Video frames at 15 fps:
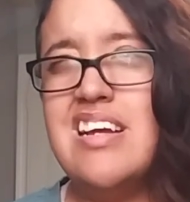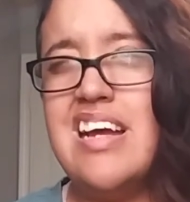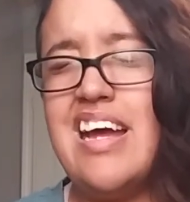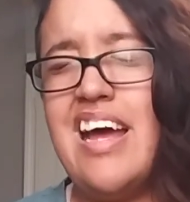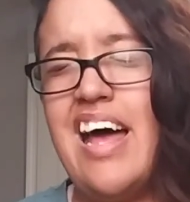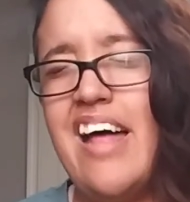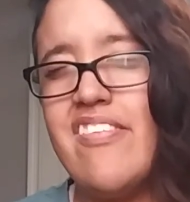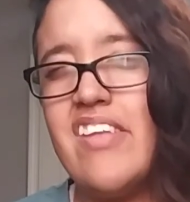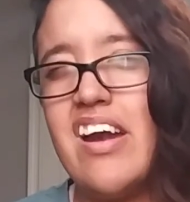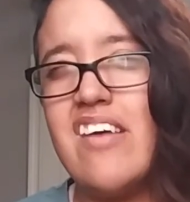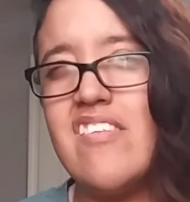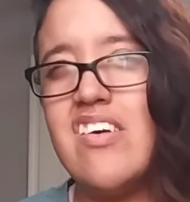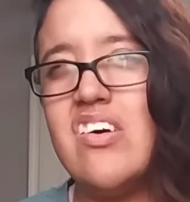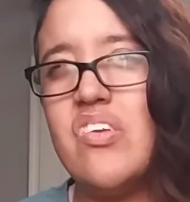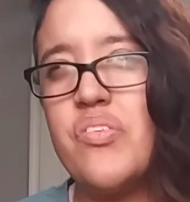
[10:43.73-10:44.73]
and there
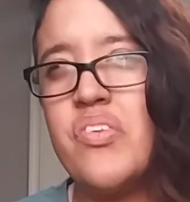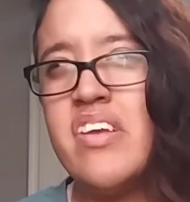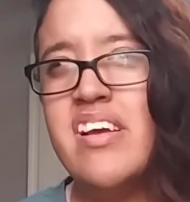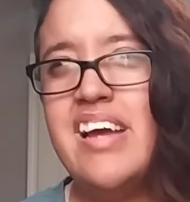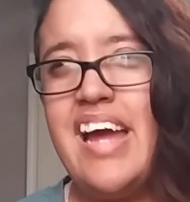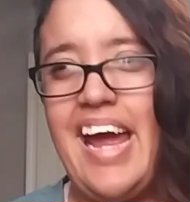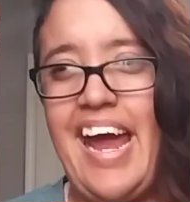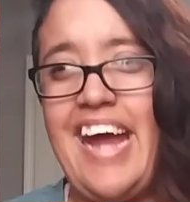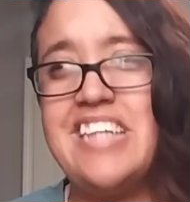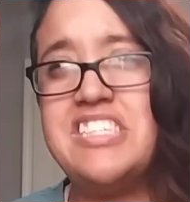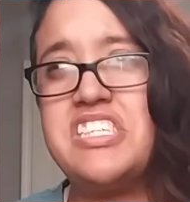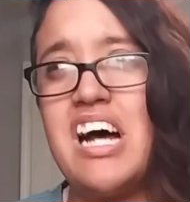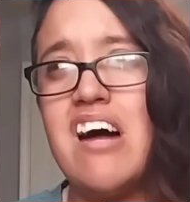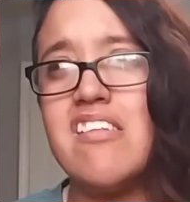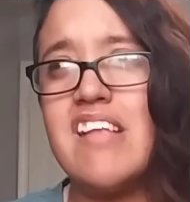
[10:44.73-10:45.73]
was
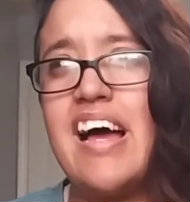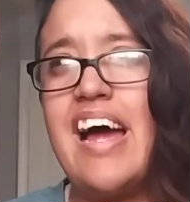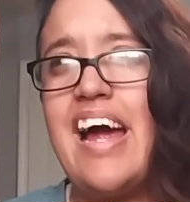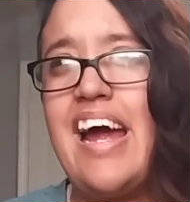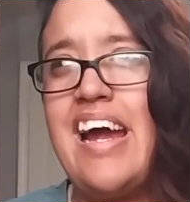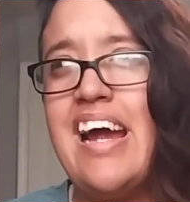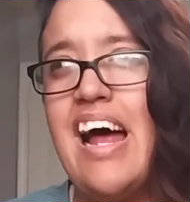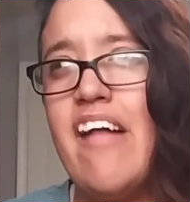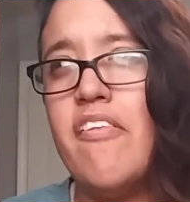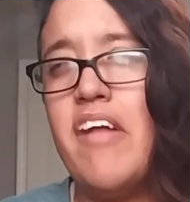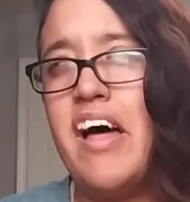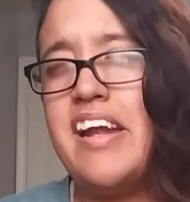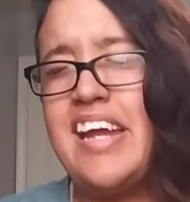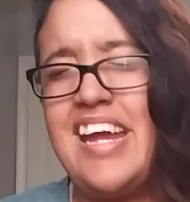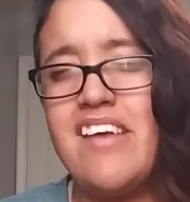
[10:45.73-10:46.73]
HLA, and
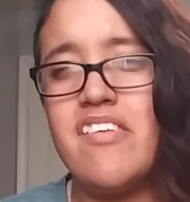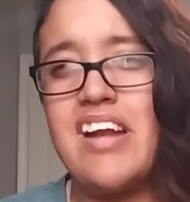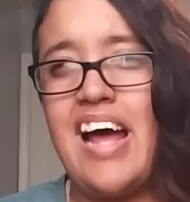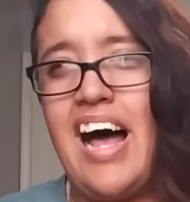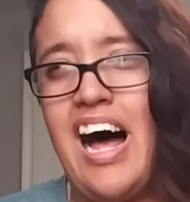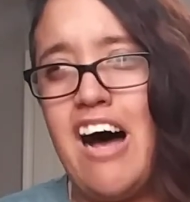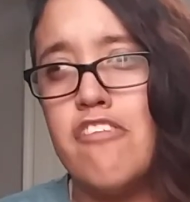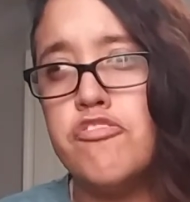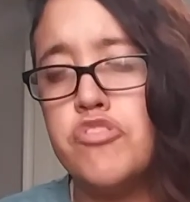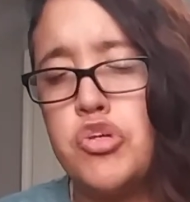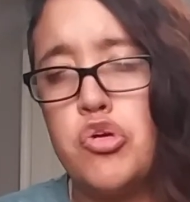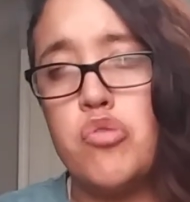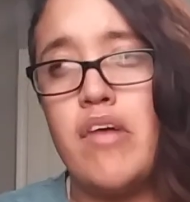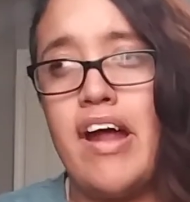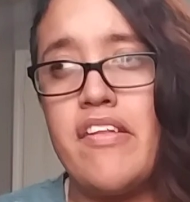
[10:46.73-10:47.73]
then he would have
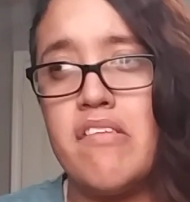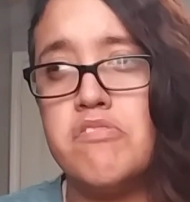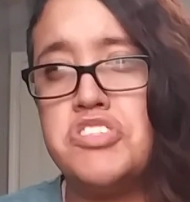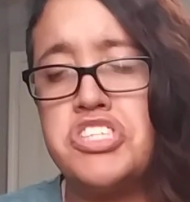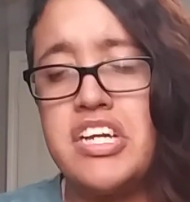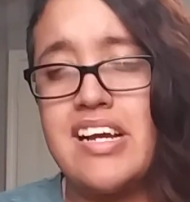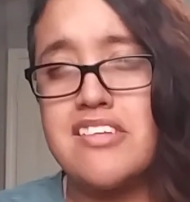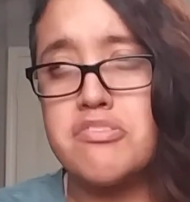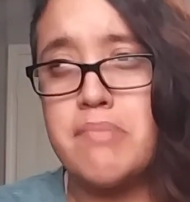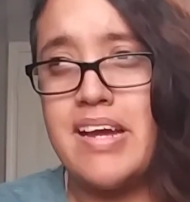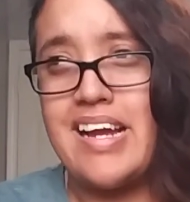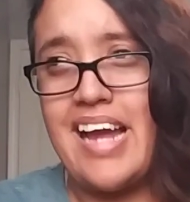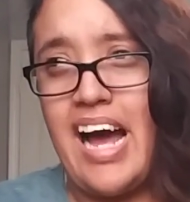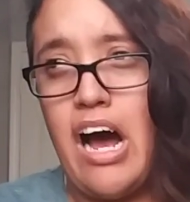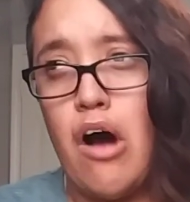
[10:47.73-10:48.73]
two random chicks
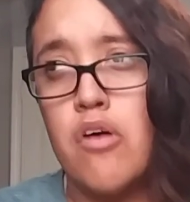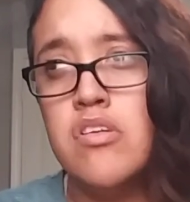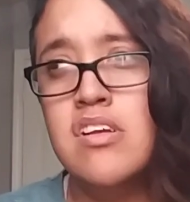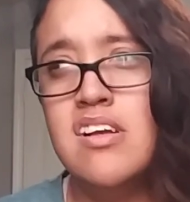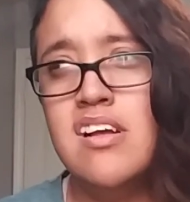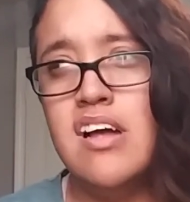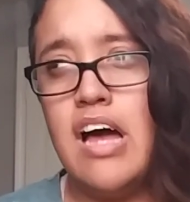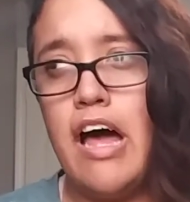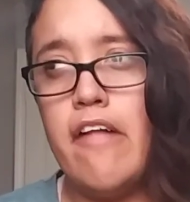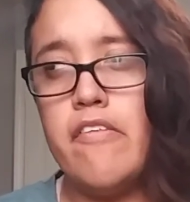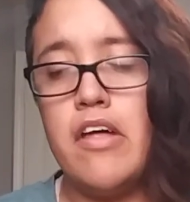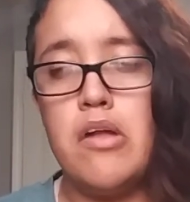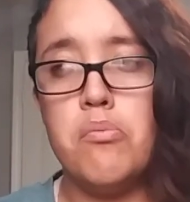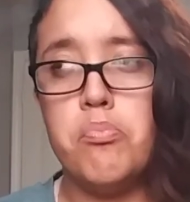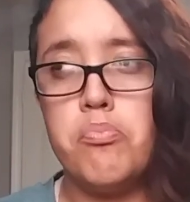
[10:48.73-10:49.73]
make out and
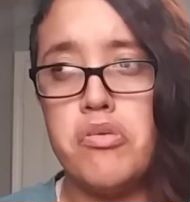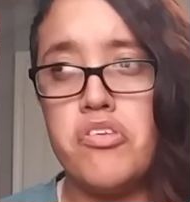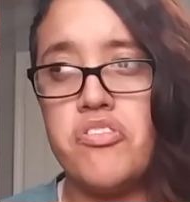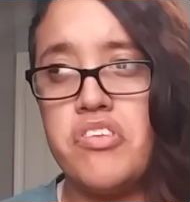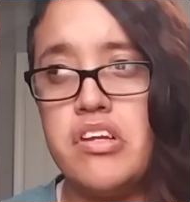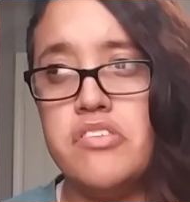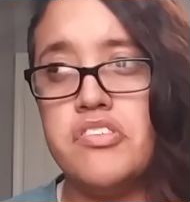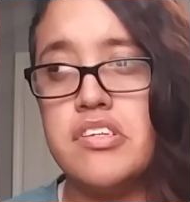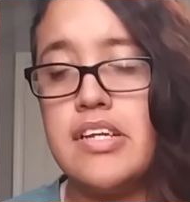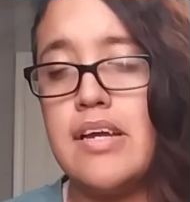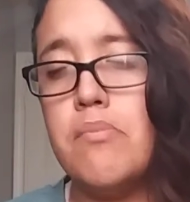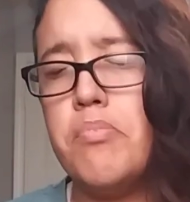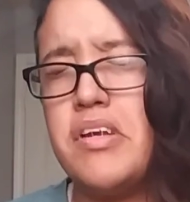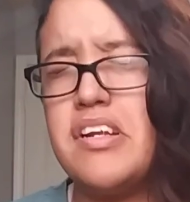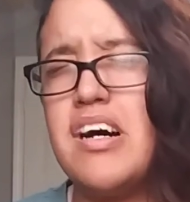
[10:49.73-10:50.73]
then proceed to
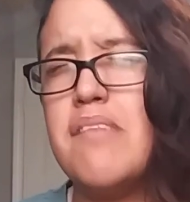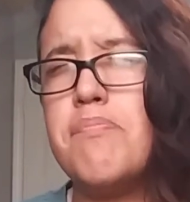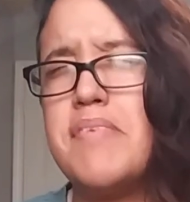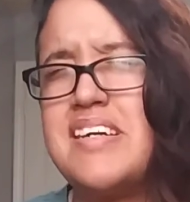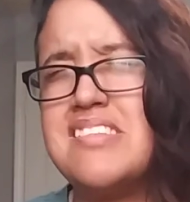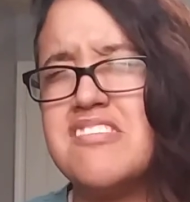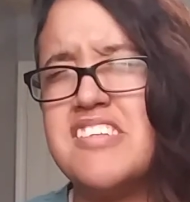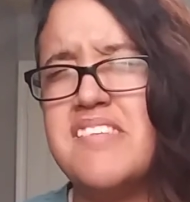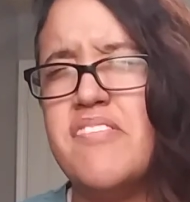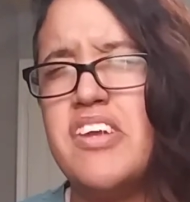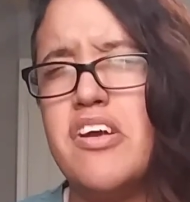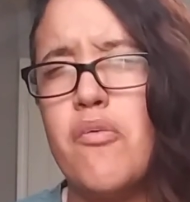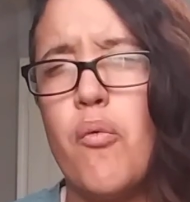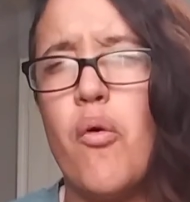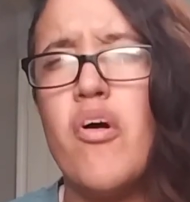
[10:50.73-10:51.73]
get beat up by
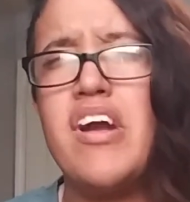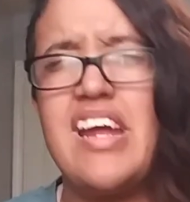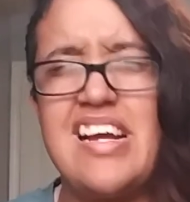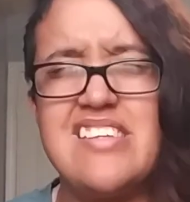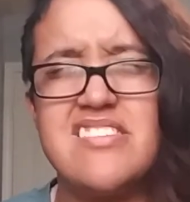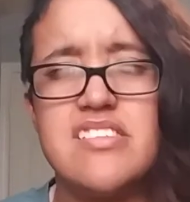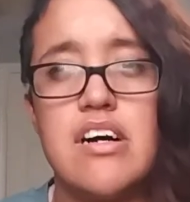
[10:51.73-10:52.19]
3-minute warnings.